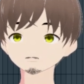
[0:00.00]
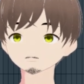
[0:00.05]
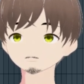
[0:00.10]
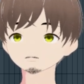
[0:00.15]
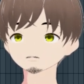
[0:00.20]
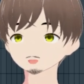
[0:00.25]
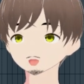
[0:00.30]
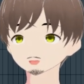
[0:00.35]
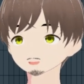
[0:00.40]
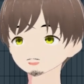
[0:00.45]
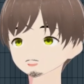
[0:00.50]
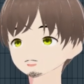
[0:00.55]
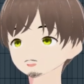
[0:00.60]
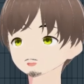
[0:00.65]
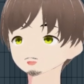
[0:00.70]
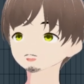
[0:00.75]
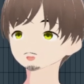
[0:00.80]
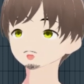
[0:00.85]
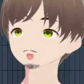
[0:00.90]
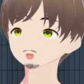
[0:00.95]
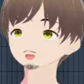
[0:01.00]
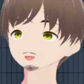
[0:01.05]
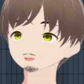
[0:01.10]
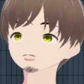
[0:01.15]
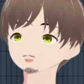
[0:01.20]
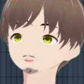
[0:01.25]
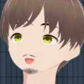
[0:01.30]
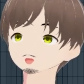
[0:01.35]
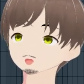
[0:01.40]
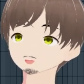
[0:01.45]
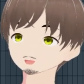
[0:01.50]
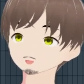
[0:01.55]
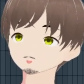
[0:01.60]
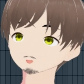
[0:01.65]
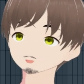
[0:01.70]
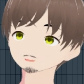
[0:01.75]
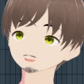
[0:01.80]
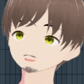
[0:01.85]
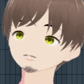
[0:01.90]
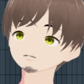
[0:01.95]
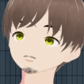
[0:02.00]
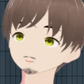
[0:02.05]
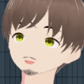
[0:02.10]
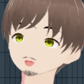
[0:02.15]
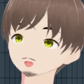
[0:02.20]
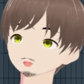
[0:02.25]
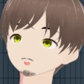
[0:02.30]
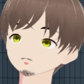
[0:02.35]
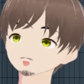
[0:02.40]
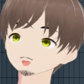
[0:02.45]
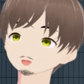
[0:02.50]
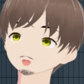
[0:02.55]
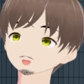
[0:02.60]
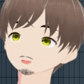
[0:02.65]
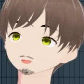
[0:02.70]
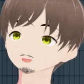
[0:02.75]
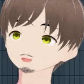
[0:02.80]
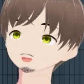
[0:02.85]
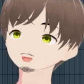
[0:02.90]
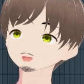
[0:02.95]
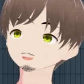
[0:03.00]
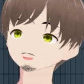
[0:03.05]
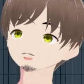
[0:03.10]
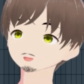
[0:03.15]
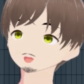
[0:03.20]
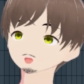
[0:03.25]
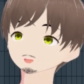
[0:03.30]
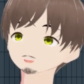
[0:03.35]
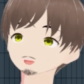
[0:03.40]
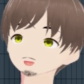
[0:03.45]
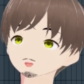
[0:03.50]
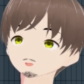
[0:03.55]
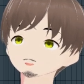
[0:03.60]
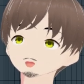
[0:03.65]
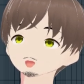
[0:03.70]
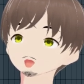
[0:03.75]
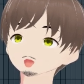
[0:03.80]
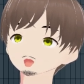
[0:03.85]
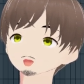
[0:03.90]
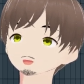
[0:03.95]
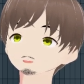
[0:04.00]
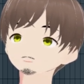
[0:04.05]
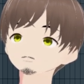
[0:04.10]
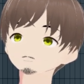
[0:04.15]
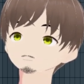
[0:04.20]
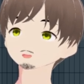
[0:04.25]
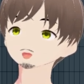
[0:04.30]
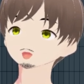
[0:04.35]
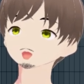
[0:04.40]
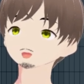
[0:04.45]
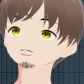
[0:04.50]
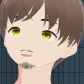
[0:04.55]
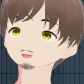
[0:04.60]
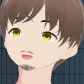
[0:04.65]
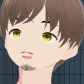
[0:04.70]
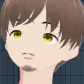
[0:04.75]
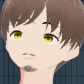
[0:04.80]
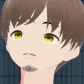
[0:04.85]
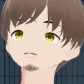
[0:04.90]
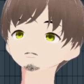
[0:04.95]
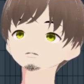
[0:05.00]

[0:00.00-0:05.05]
Gunter, you know, Gunter the Penguin. You feel me? We'll call that Gunter the Penguin, all right, from the Ice King.